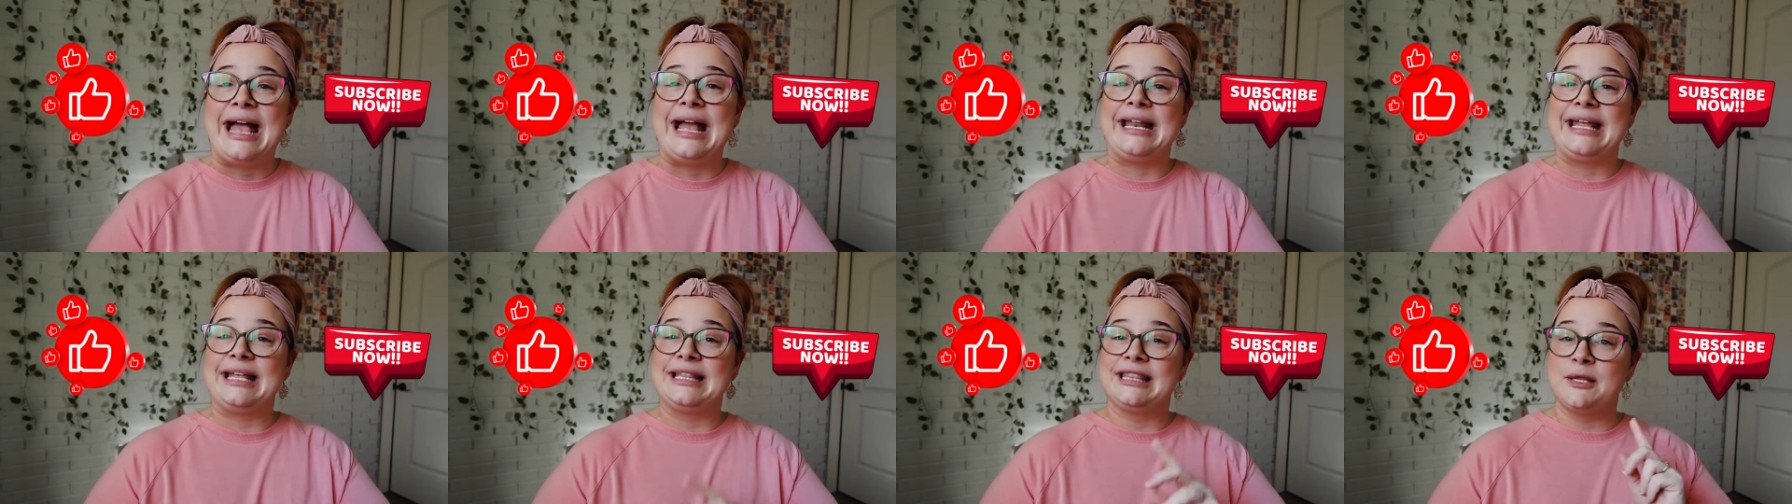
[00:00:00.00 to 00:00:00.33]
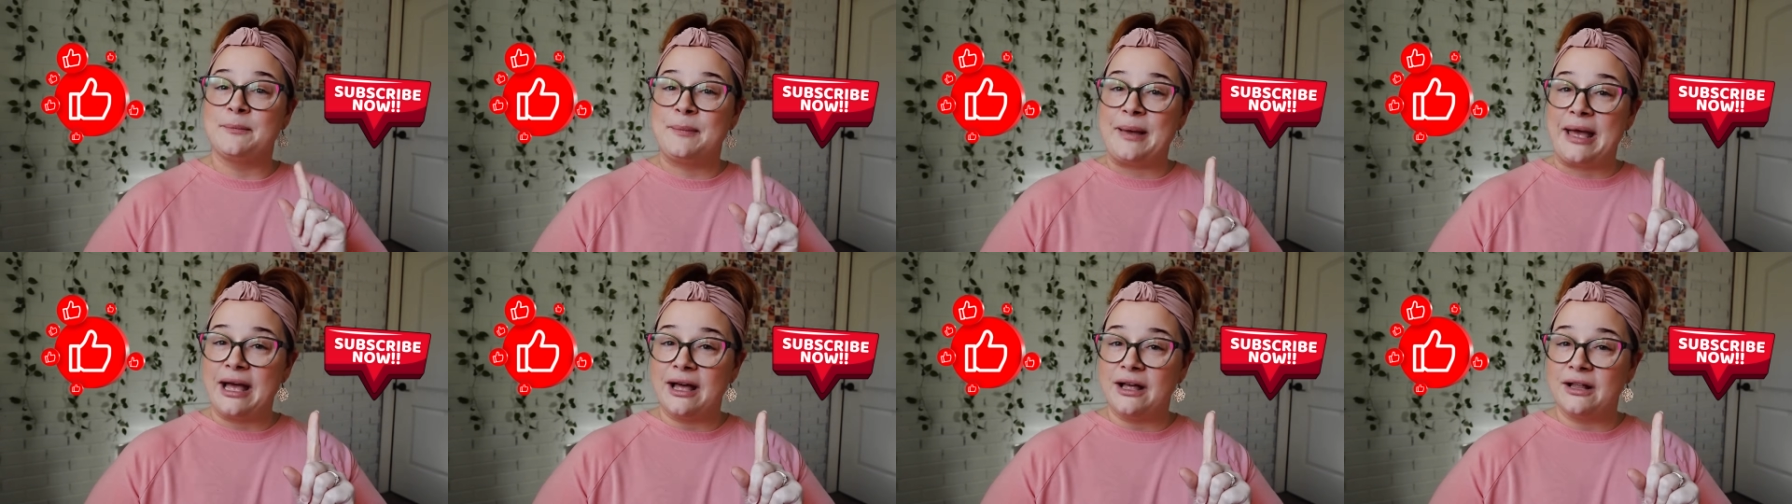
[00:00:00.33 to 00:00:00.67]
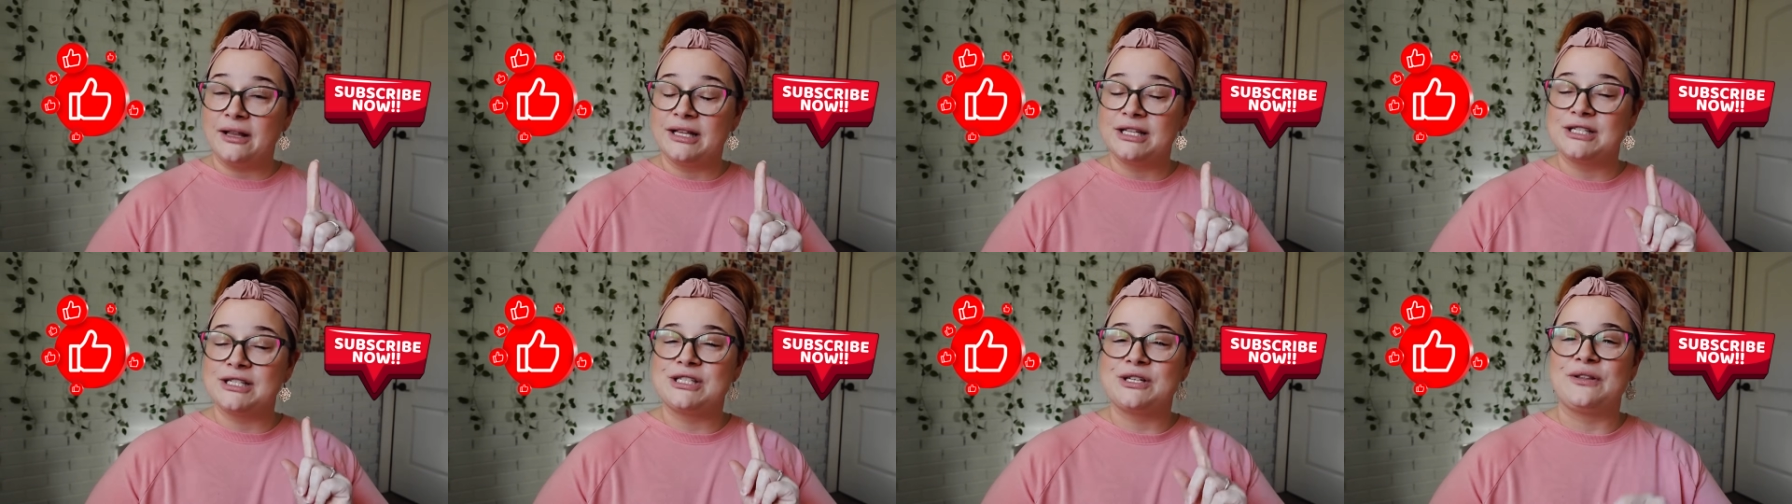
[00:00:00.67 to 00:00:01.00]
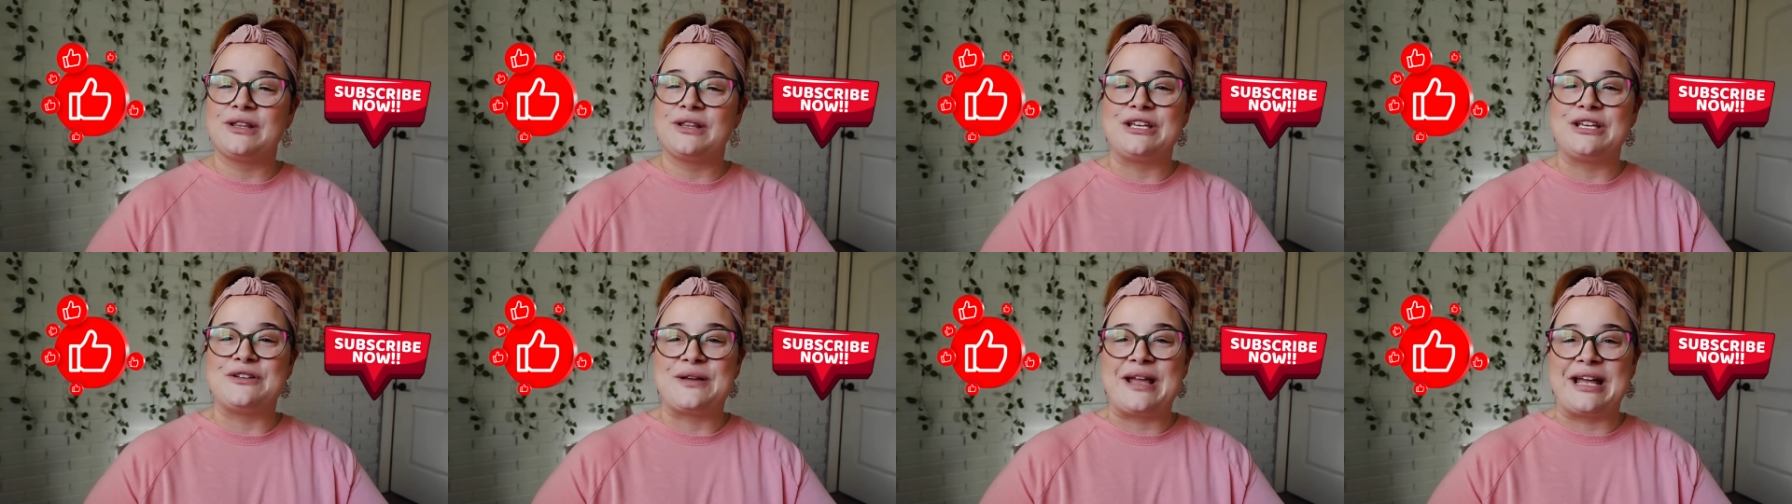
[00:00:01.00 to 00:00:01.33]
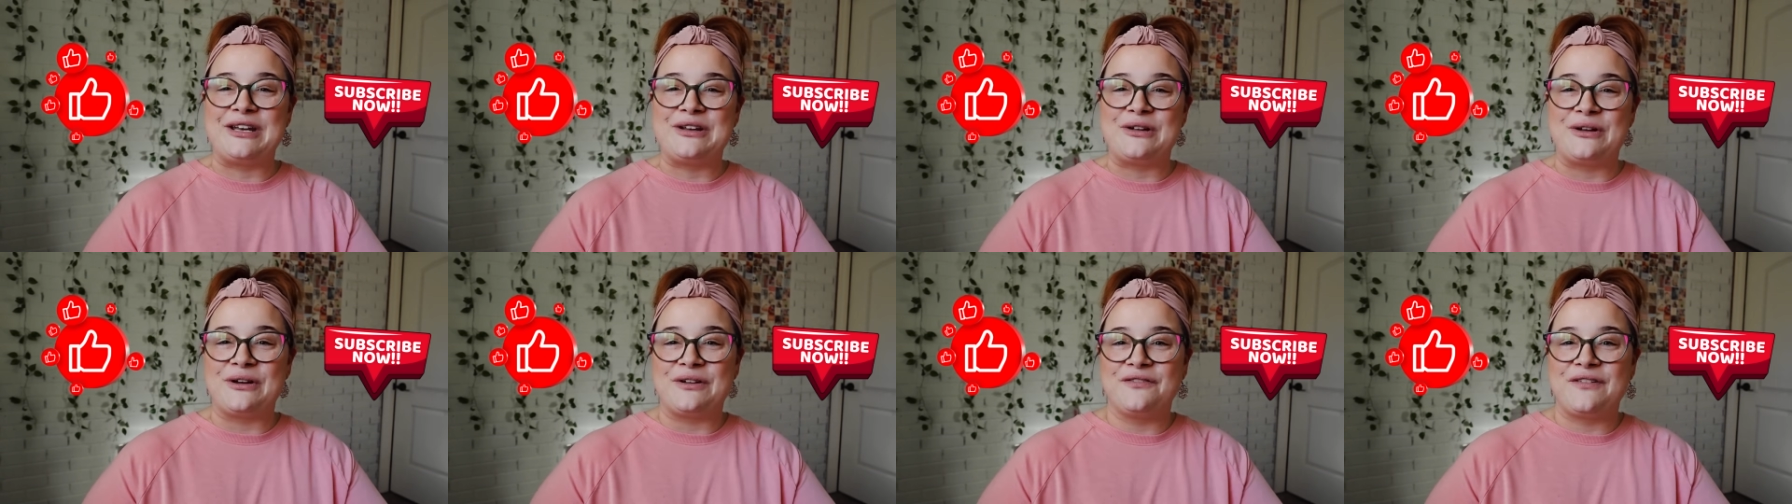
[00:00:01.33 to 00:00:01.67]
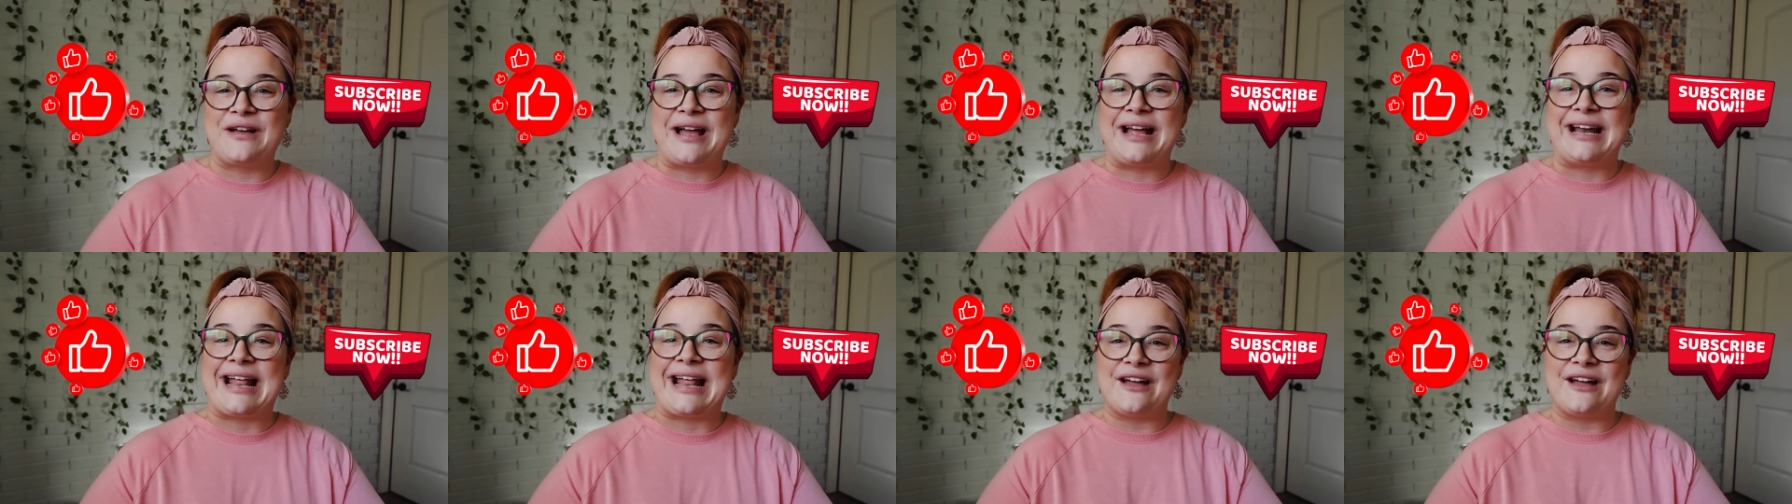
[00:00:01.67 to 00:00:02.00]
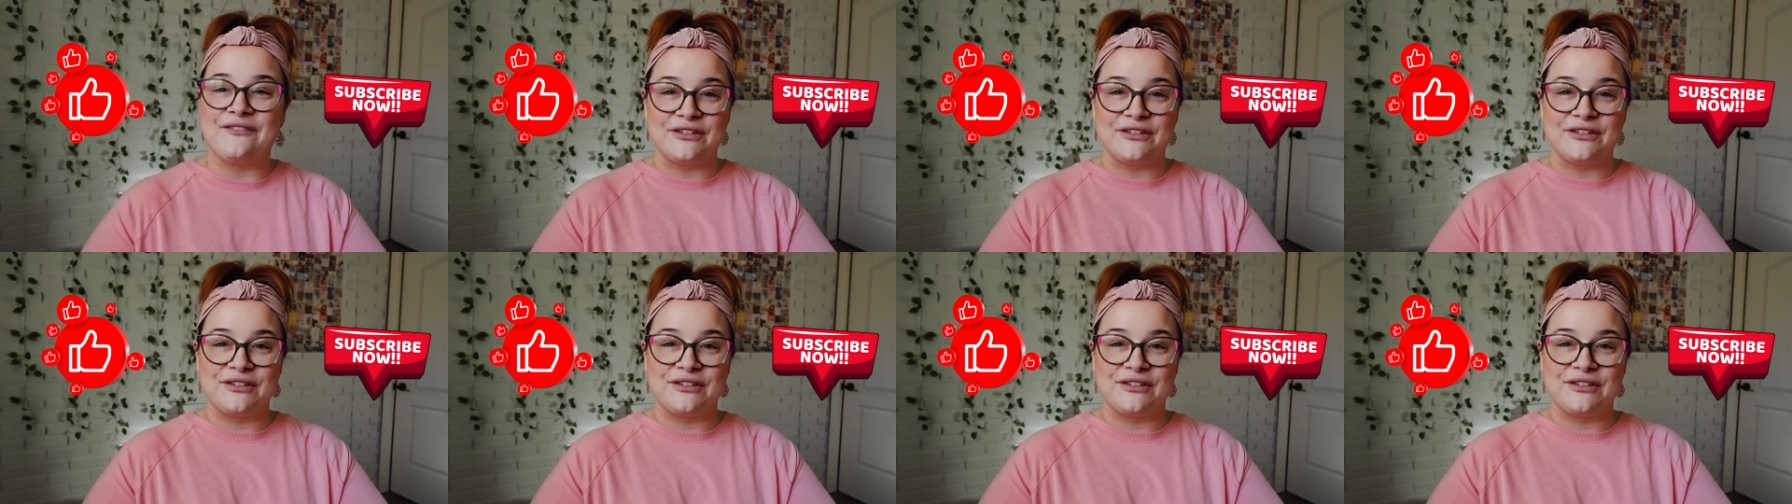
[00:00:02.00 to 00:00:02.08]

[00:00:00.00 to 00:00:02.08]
and hit the bell so that you get notified